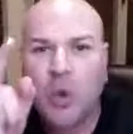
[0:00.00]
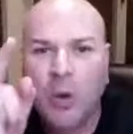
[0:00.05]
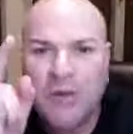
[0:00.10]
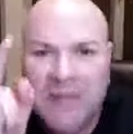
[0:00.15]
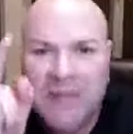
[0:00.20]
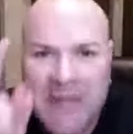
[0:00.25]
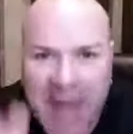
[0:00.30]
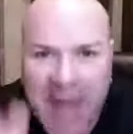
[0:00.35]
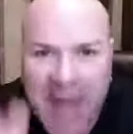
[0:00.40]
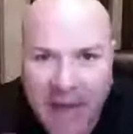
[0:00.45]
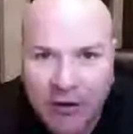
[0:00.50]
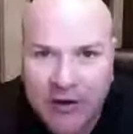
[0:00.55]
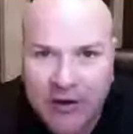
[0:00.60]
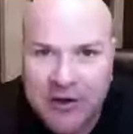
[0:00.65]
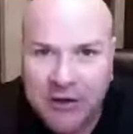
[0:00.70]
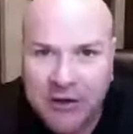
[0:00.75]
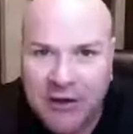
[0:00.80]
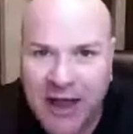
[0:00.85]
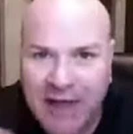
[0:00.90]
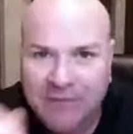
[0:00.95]
never in
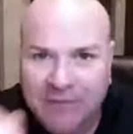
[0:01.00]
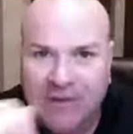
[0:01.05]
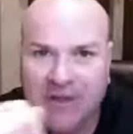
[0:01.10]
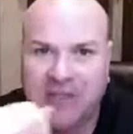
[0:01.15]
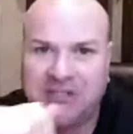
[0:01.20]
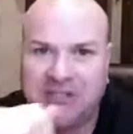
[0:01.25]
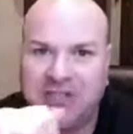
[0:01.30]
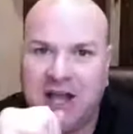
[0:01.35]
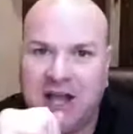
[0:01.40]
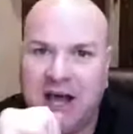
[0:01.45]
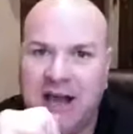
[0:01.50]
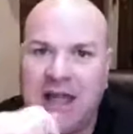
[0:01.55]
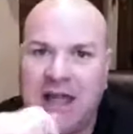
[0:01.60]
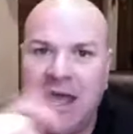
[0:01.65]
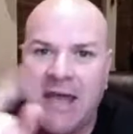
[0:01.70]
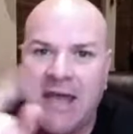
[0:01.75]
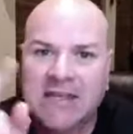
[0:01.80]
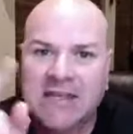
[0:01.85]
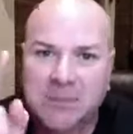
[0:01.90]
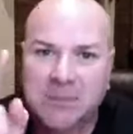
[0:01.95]
your life get a shot
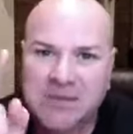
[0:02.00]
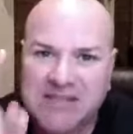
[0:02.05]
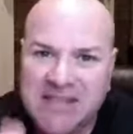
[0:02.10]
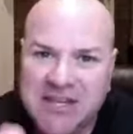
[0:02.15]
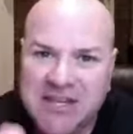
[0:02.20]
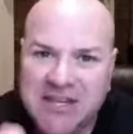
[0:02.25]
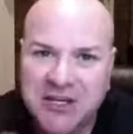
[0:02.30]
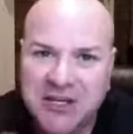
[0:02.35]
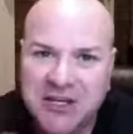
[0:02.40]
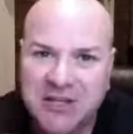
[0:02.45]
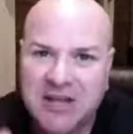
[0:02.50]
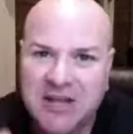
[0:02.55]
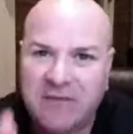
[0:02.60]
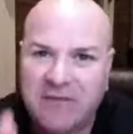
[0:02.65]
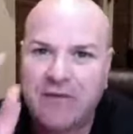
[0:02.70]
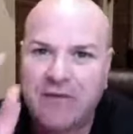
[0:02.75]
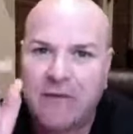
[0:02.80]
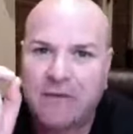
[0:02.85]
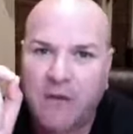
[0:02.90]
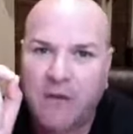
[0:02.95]
to position yourself
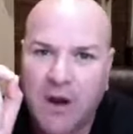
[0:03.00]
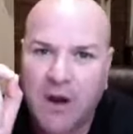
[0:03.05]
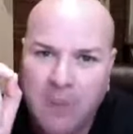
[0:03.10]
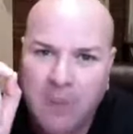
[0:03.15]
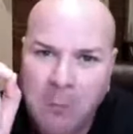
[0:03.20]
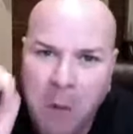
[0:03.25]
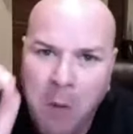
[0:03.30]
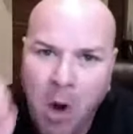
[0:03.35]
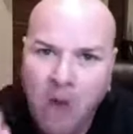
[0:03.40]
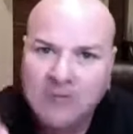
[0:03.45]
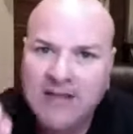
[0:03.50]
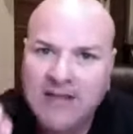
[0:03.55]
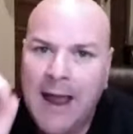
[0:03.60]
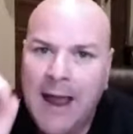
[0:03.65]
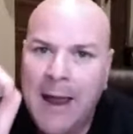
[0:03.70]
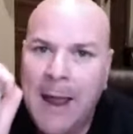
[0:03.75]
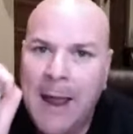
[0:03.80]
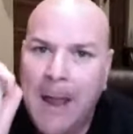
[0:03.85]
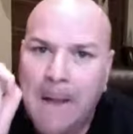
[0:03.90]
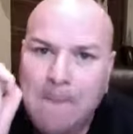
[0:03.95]
in front of a
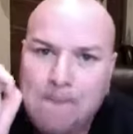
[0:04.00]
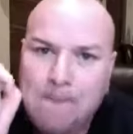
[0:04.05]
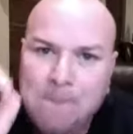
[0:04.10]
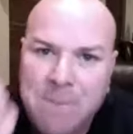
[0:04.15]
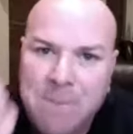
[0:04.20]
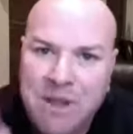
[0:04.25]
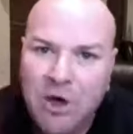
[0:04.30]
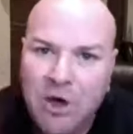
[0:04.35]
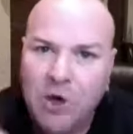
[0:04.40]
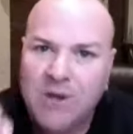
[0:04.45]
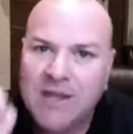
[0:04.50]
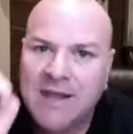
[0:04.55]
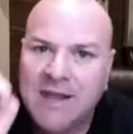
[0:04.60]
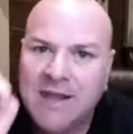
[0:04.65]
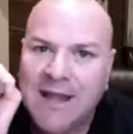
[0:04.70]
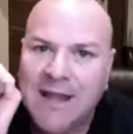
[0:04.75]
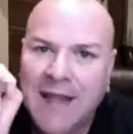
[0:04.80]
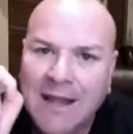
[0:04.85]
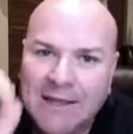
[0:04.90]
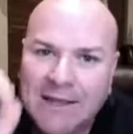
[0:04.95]

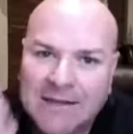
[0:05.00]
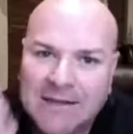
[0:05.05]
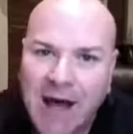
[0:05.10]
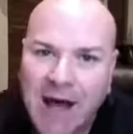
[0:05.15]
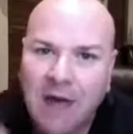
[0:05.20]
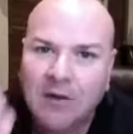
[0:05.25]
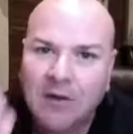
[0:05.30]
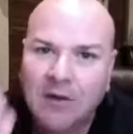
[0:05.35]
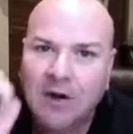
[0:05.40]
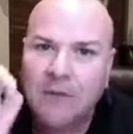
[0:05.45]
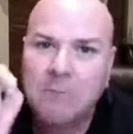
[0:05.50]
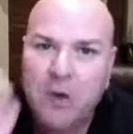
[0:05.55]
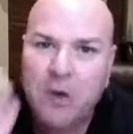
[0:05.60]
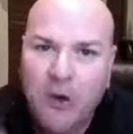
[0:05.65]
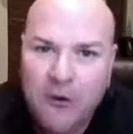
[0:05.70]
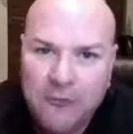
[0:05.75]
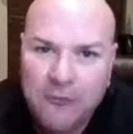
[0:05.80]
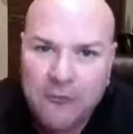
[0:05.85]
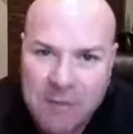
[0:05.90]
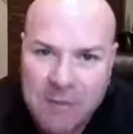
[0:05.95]
multi-billion-dollar
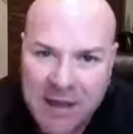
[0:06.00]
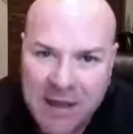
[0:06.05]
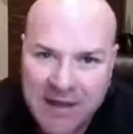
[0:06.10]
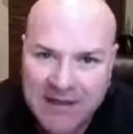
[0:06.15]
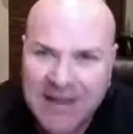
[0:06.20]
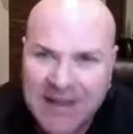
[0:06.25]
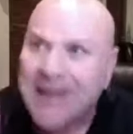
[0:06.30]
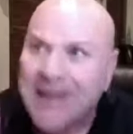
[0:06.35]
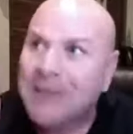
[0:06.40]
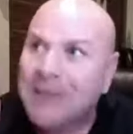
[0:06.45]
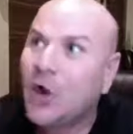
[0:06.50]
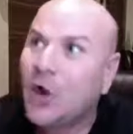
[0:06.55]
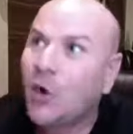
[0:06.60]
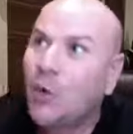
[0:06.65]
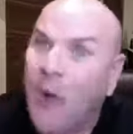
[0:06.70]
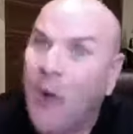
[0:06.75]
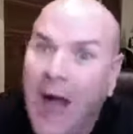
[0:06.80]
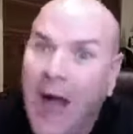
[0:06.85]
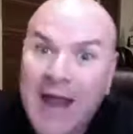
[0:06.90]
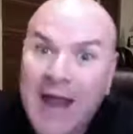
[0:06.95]
movement. The
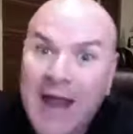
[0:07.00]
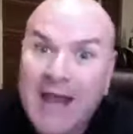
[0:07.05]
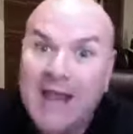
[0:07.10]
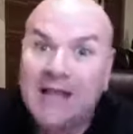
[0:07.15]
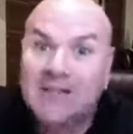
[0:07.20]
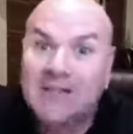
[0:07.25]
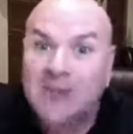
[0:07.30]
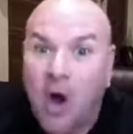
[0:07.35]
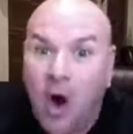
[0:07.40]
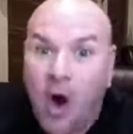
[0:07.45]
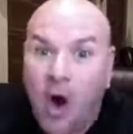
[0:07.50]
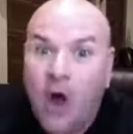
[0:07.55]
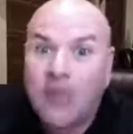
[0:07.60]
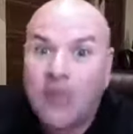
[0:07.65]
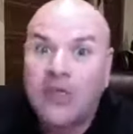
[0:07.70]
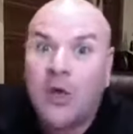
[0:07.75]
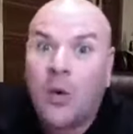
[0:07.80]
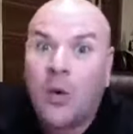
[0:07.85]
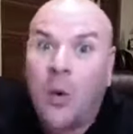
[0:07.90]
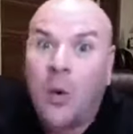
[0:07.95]
writing is on
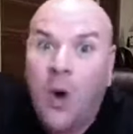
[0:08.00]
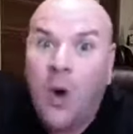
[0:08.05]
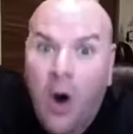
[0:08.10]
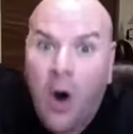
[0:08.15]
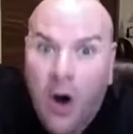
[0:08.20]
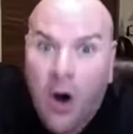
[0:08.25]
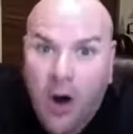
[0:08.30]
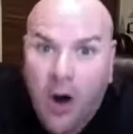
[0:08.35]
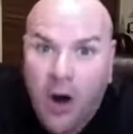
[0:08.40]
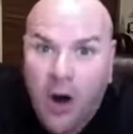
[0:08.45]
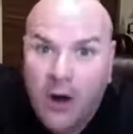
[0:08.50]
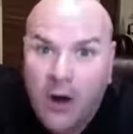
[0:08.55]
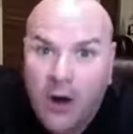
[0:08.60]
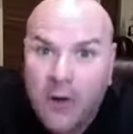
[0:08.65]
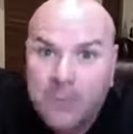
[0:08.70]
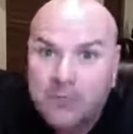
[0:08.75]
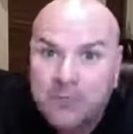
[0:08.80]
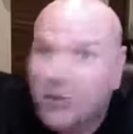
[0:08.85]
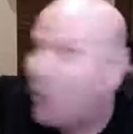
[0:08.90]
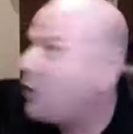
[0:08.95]
the wall.
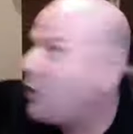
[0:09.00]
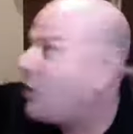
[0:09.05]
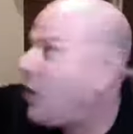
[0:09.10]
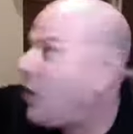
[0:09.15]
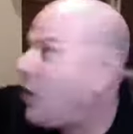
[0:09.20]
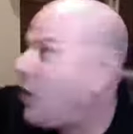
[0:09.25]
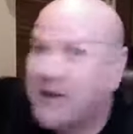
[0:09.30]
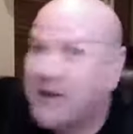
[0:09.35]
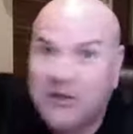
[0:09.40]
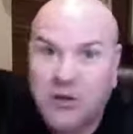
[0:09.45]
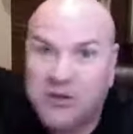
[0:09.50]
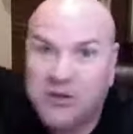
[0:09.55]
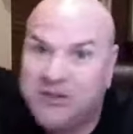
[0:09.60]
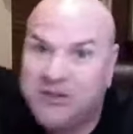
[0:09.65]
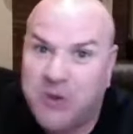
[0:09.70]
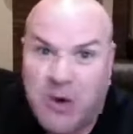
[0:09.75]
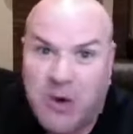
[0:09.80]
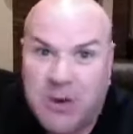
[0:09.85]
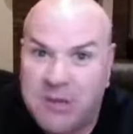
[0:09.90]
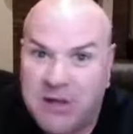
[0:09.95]
We're already doing
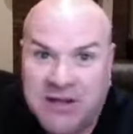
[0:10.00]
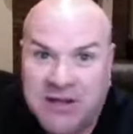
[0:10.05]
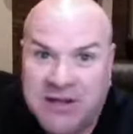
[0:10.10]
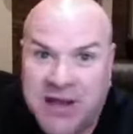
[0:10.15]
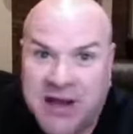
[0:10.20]
$200 million.